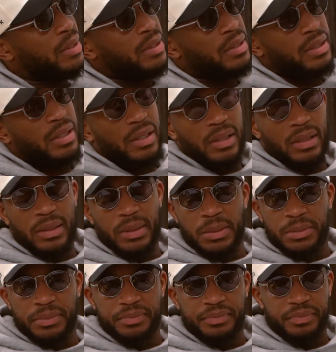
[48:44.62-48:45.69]
I
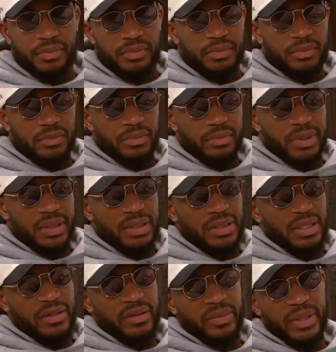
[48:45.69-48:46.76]
mean,
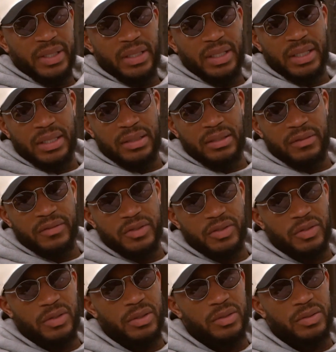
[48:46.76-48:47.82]
because everybody got
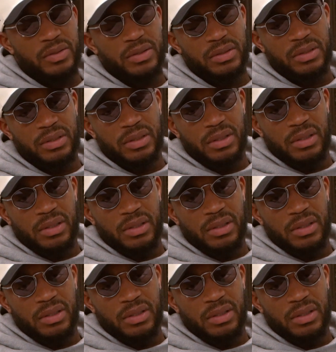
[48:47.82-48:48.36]
different struggles.